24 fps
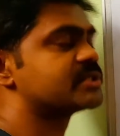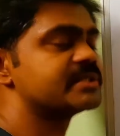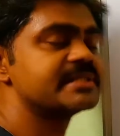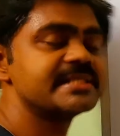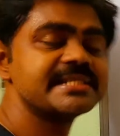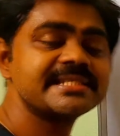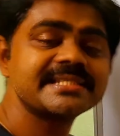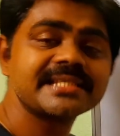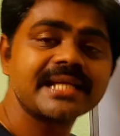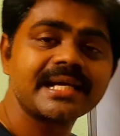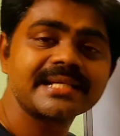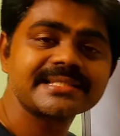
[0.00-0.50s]
this
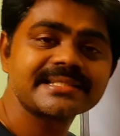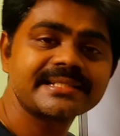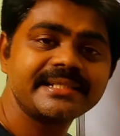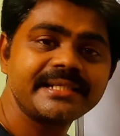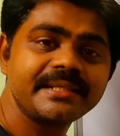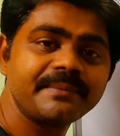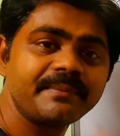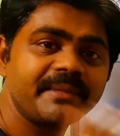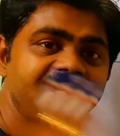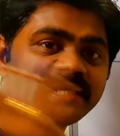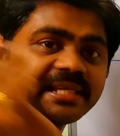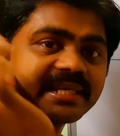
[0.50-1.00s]
is asked in
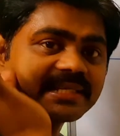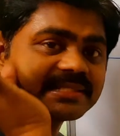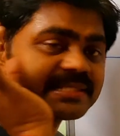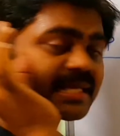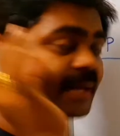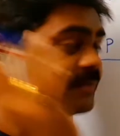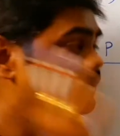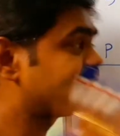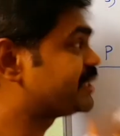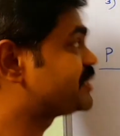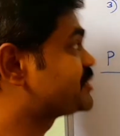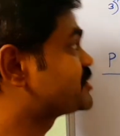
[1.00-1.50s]
many
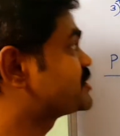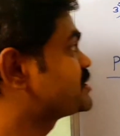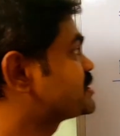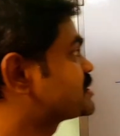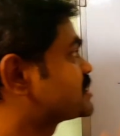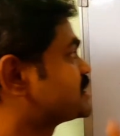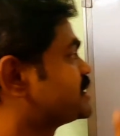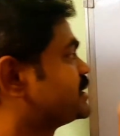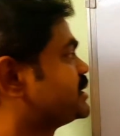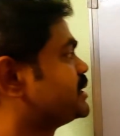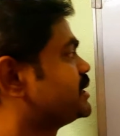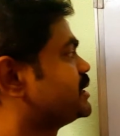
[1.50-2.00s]

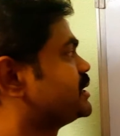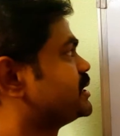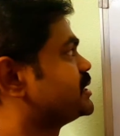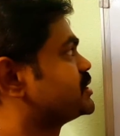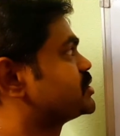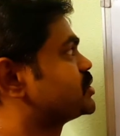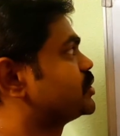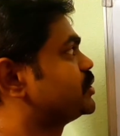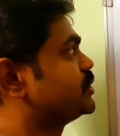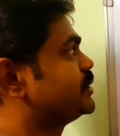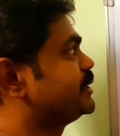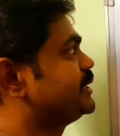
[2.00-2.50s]
examinations.
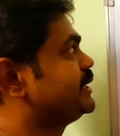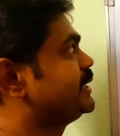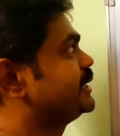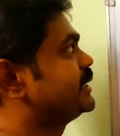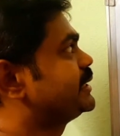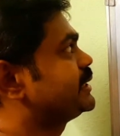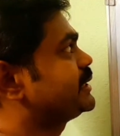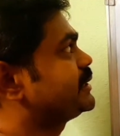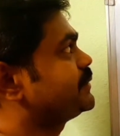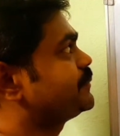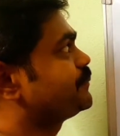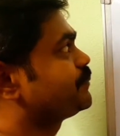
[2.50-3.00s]
So
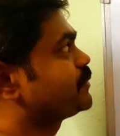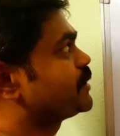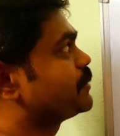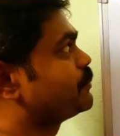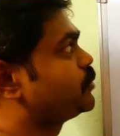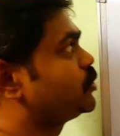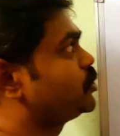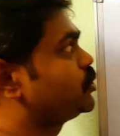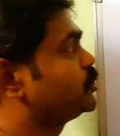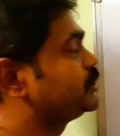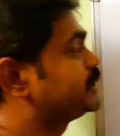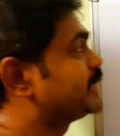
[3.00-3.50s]
here,
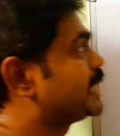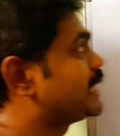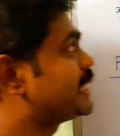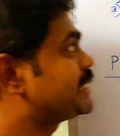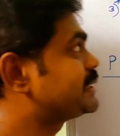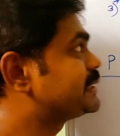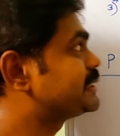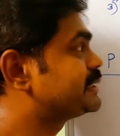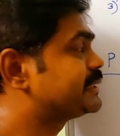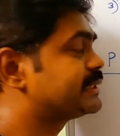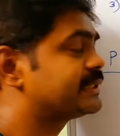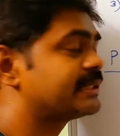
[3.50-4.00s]
prove
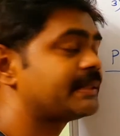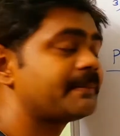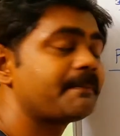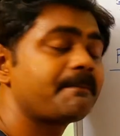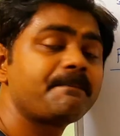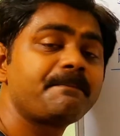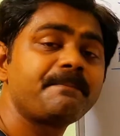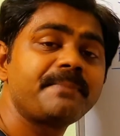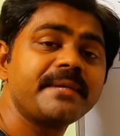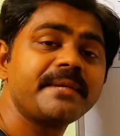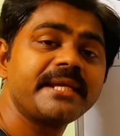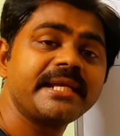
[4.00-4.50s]
that
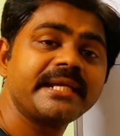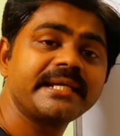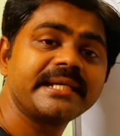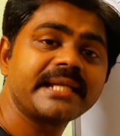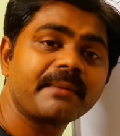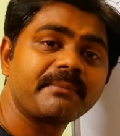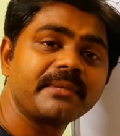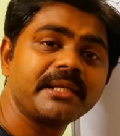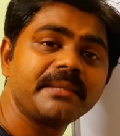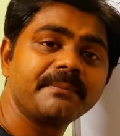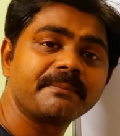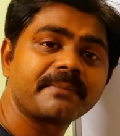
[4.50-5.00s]
P
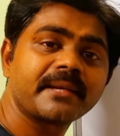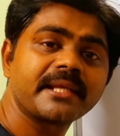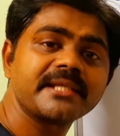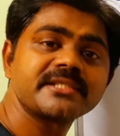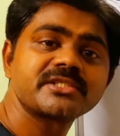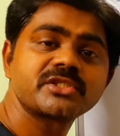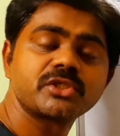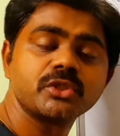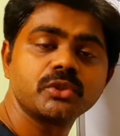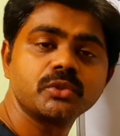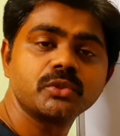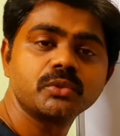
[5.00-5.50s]
double
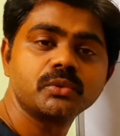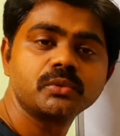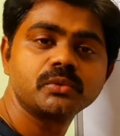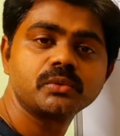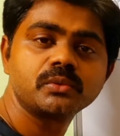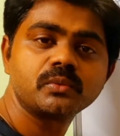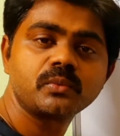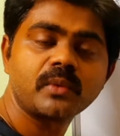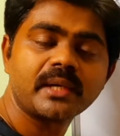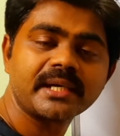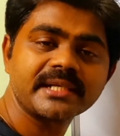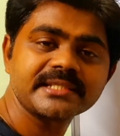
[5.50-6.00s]
implies Q.
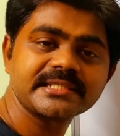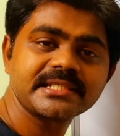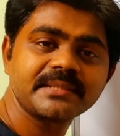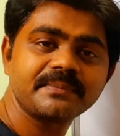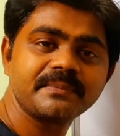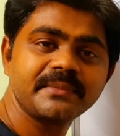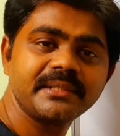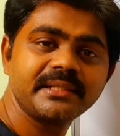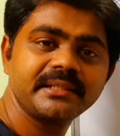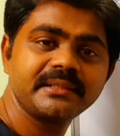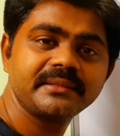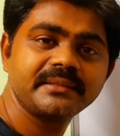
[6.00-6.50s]
What does it
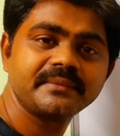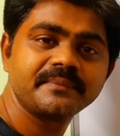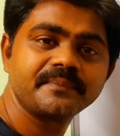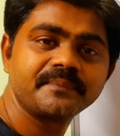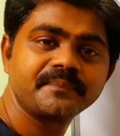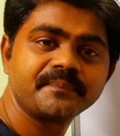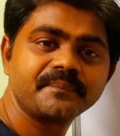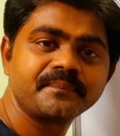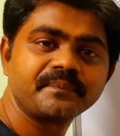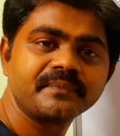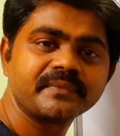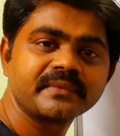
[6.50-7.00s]

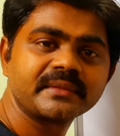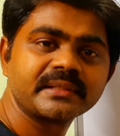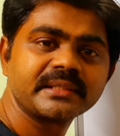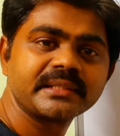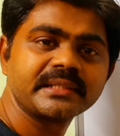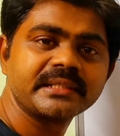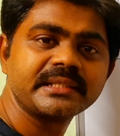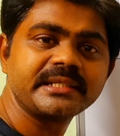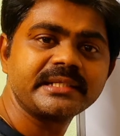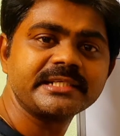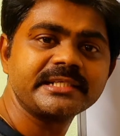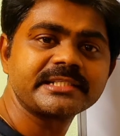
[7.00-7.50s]
mean?
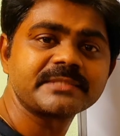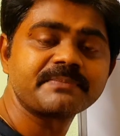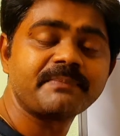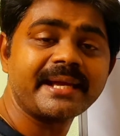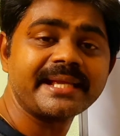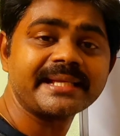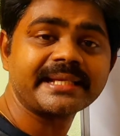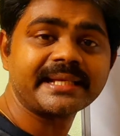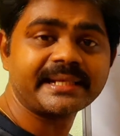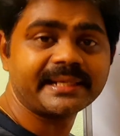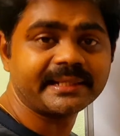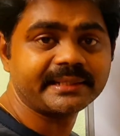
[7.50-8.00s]
It's
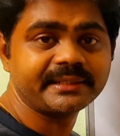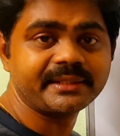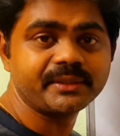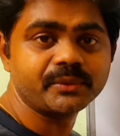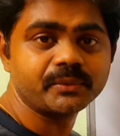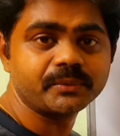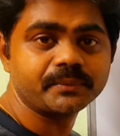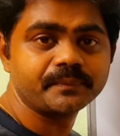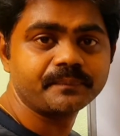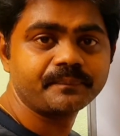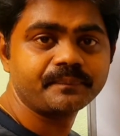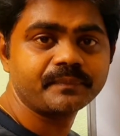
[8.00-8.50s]

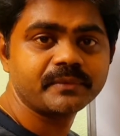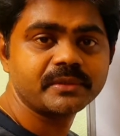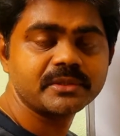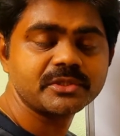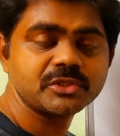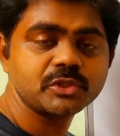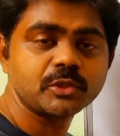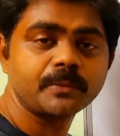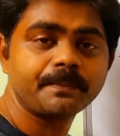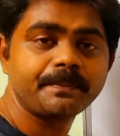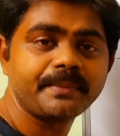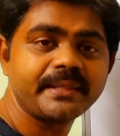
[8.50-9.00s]
biconnective.
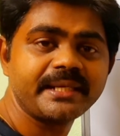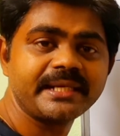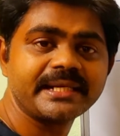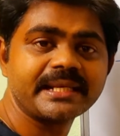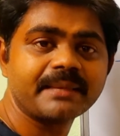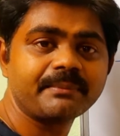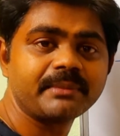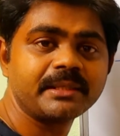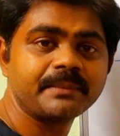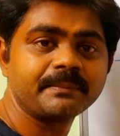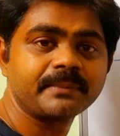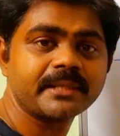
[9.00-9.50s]
So P
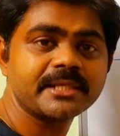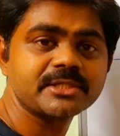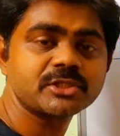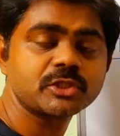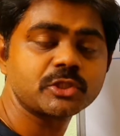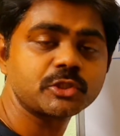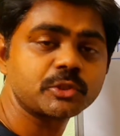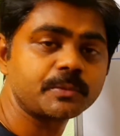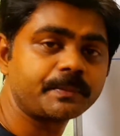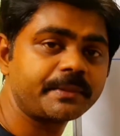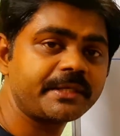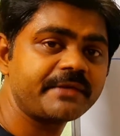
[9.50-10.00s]
double implies Q.
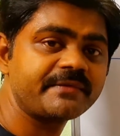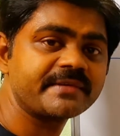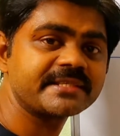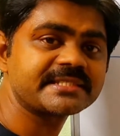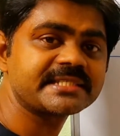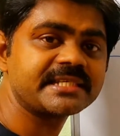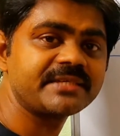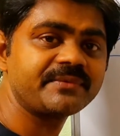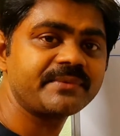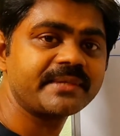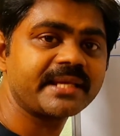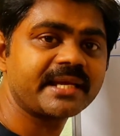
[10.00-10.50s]
So
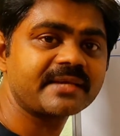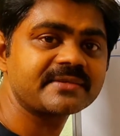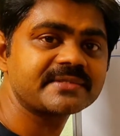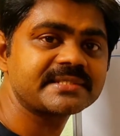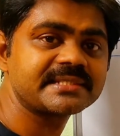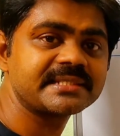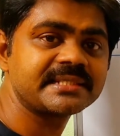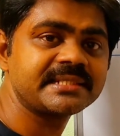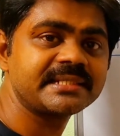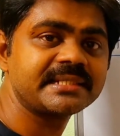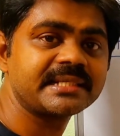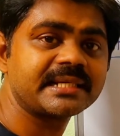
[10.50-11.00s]
previously we have
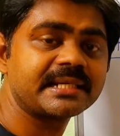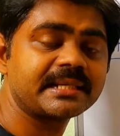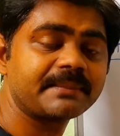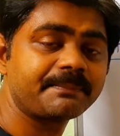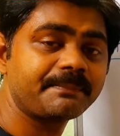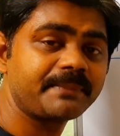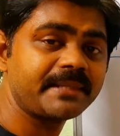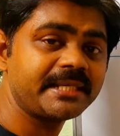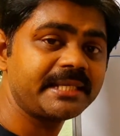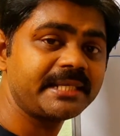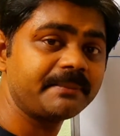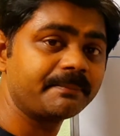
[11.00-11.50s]
seen
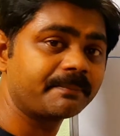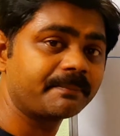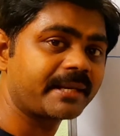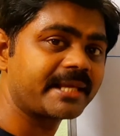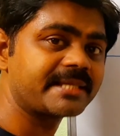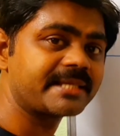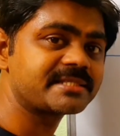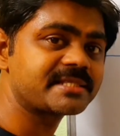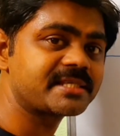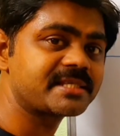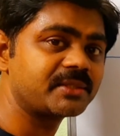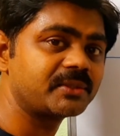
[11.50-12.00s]
P
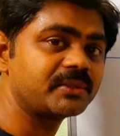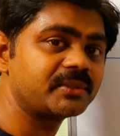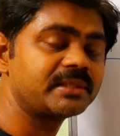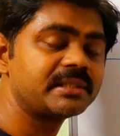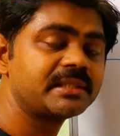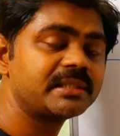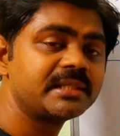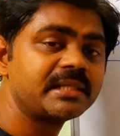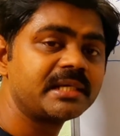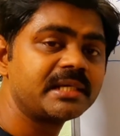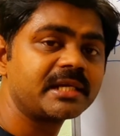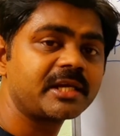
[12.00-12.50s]
implies
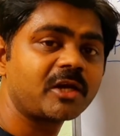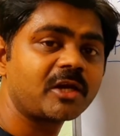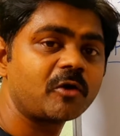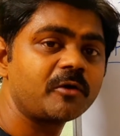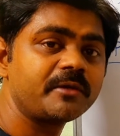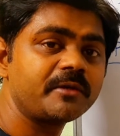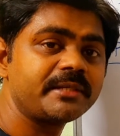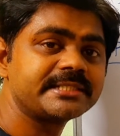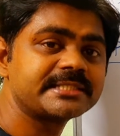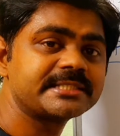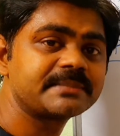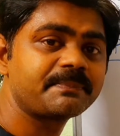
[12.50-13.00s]
Q. Now
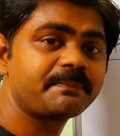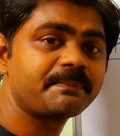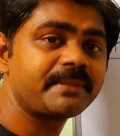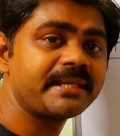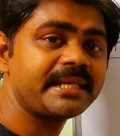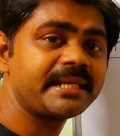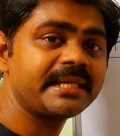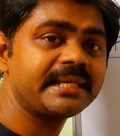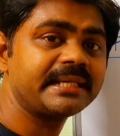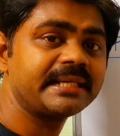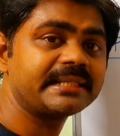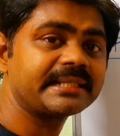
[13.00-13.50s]
it's
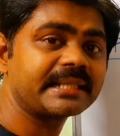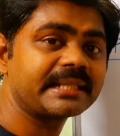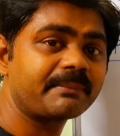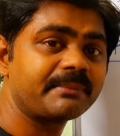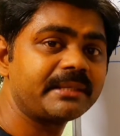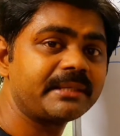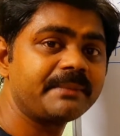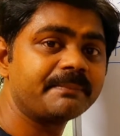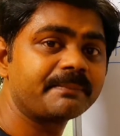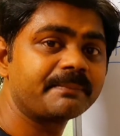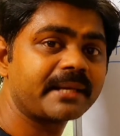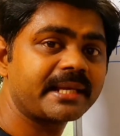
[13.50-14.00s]
P double
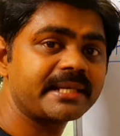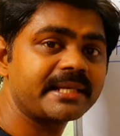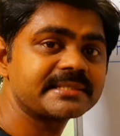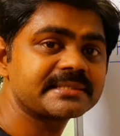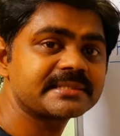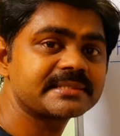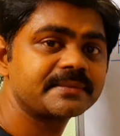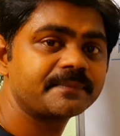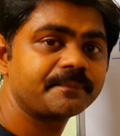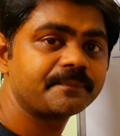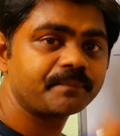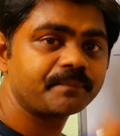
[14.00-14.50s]
implies